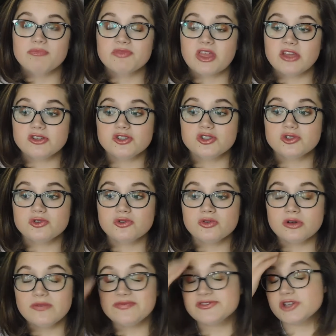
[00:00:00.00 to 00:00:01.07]
They
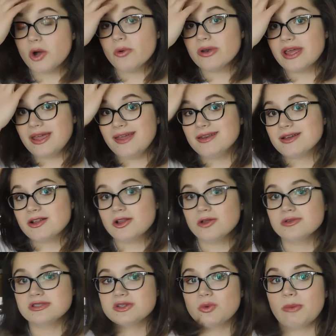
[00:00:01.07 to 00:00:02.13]
do donate
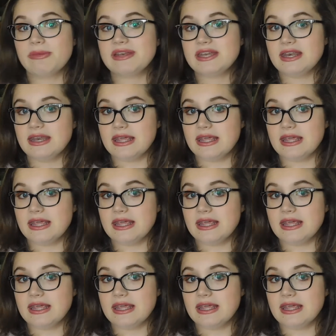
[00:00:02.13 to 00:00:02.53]
clothes to women in